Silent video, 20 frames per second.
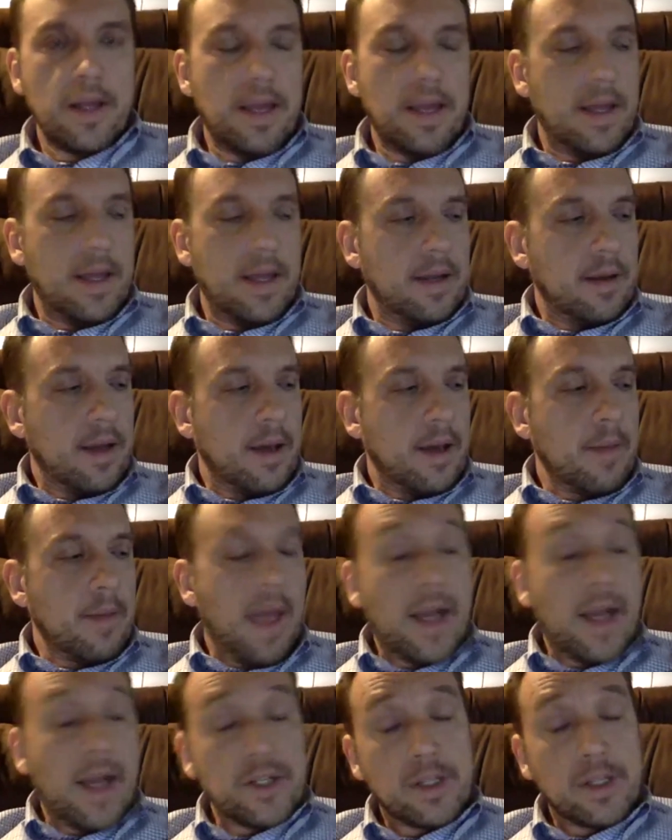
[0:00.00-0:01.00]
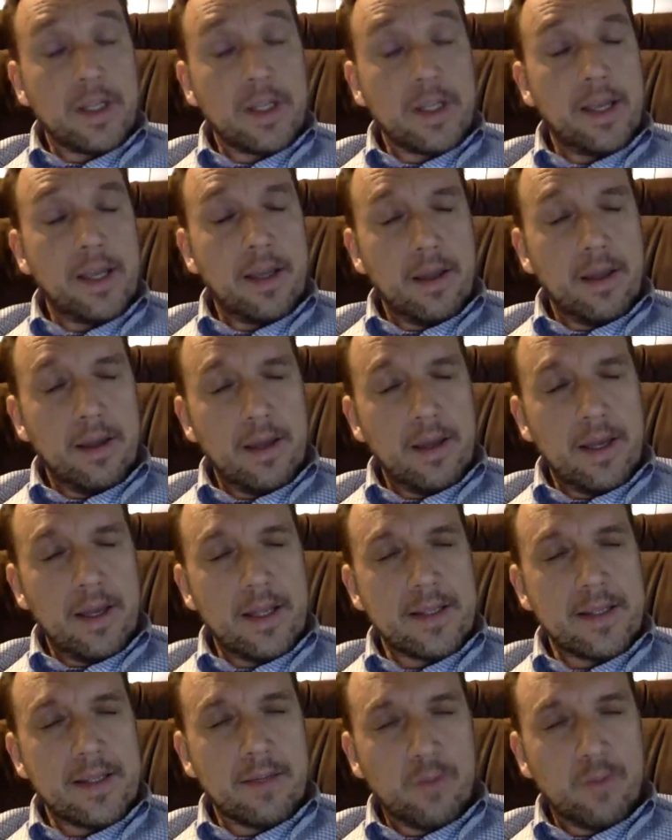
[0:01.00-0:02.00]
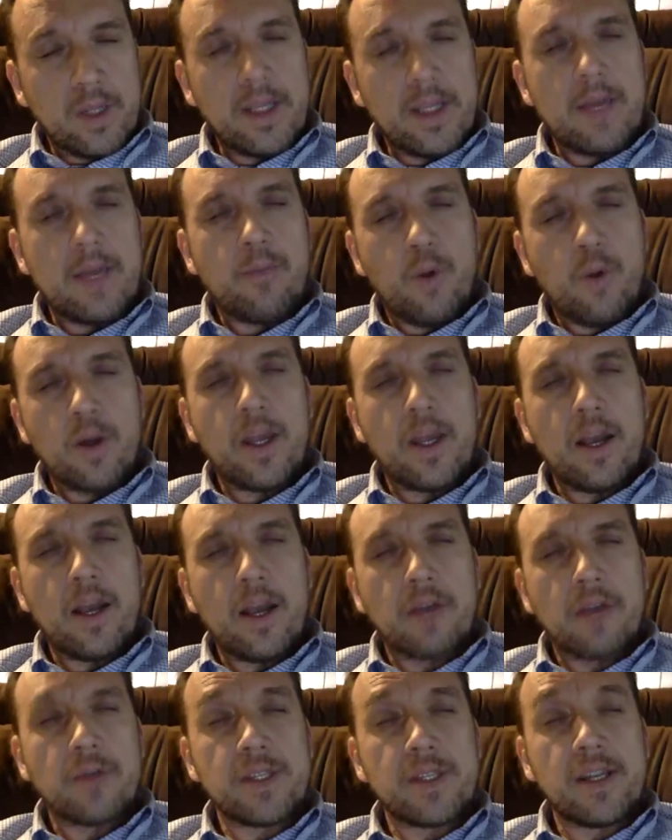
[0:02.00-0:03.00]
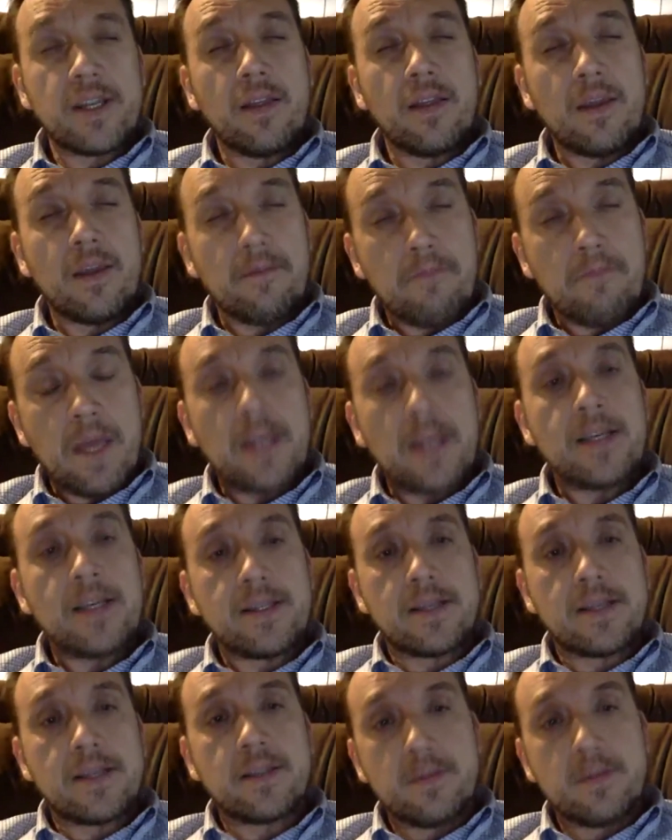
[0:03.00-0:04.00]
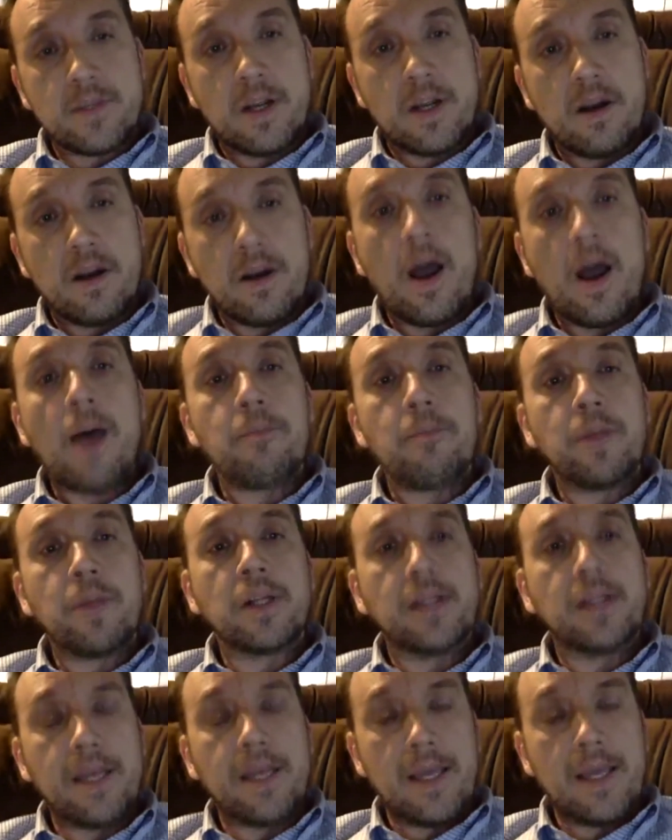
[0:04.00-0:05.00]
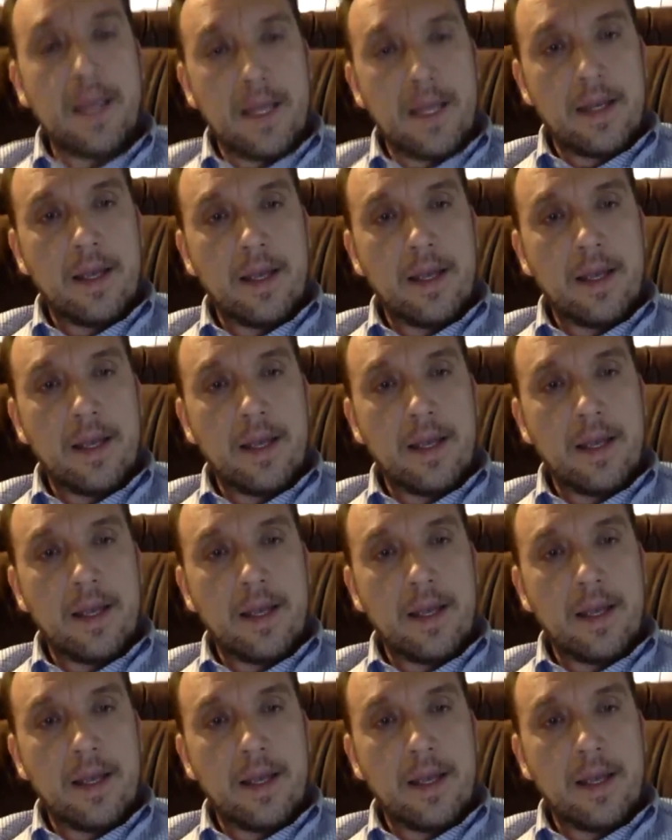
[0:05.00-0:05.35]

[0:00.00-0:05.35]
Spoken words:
And actually, it's a really important characteristic that many systems are not building in.